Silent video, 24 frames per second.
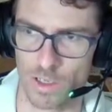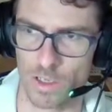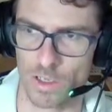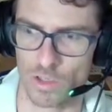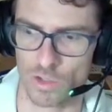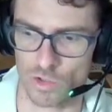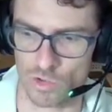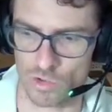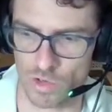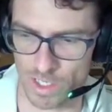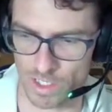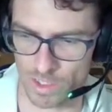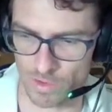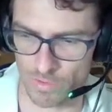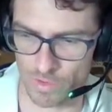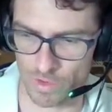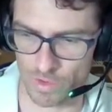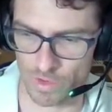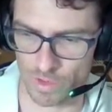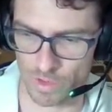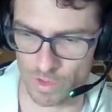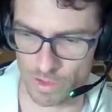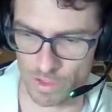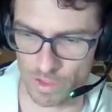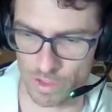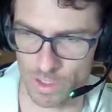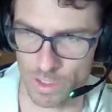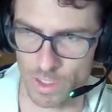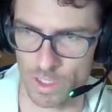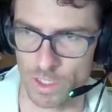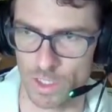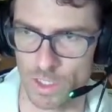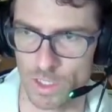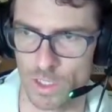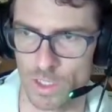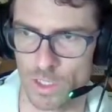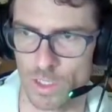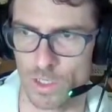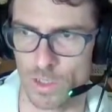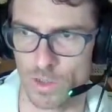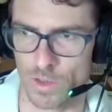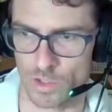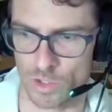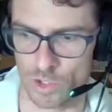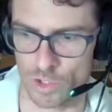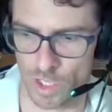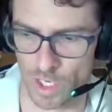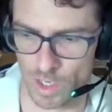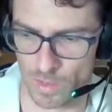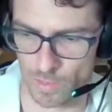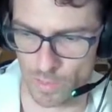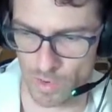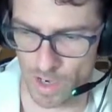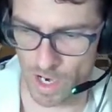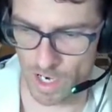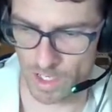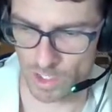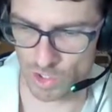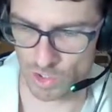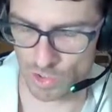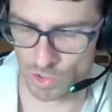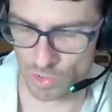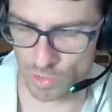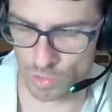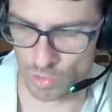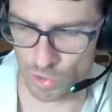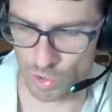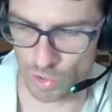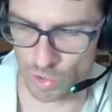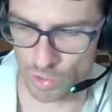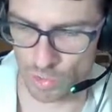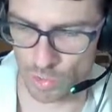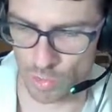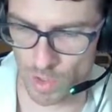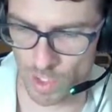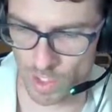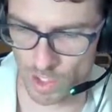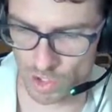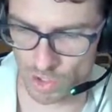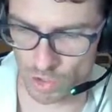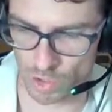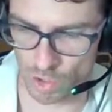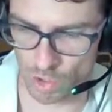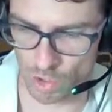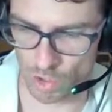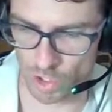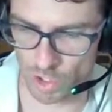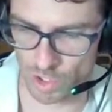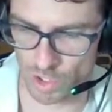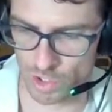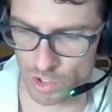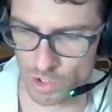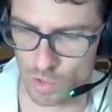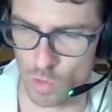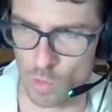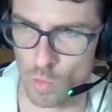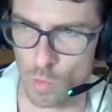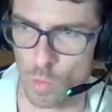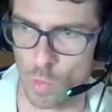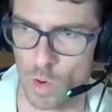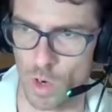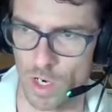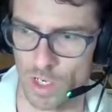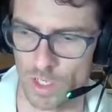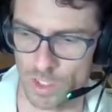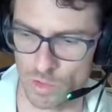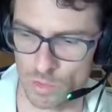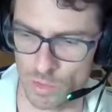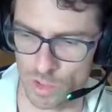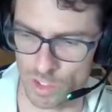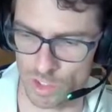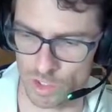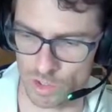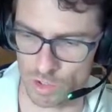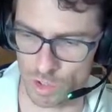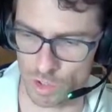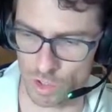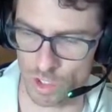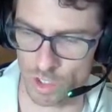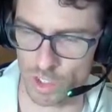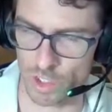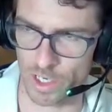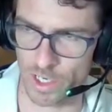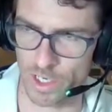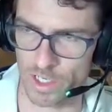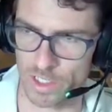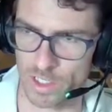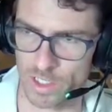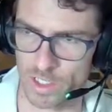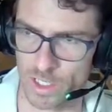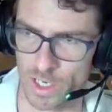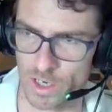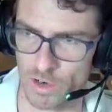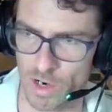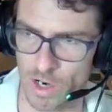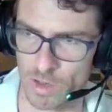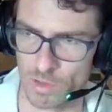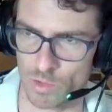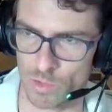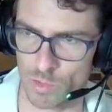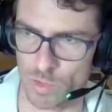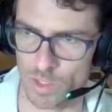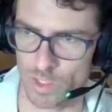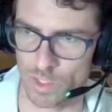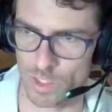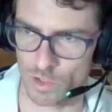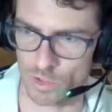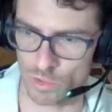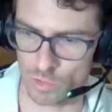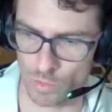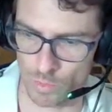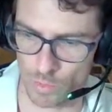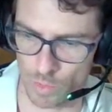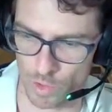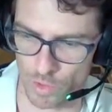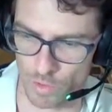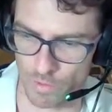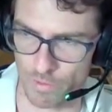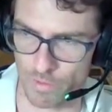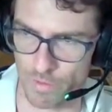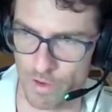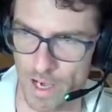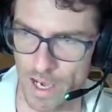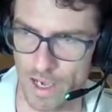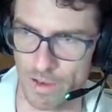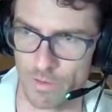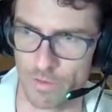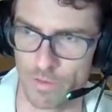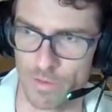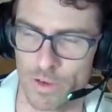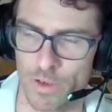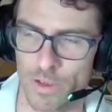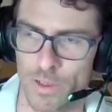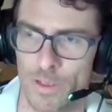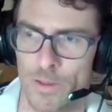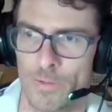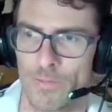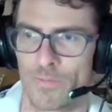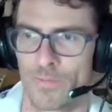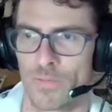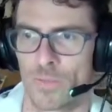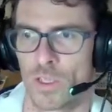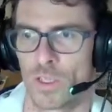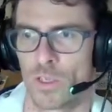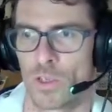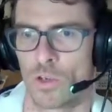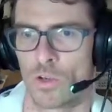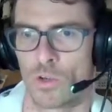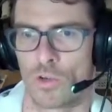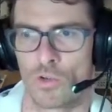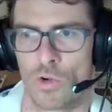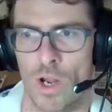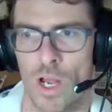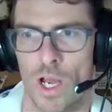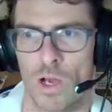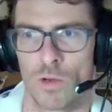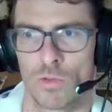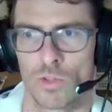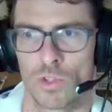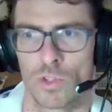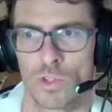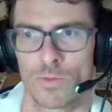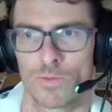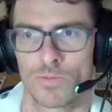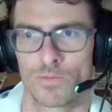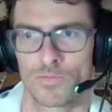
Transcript: transfer the Czech price to U S dollars, so one U S dollar is around twenty-two point five crowns.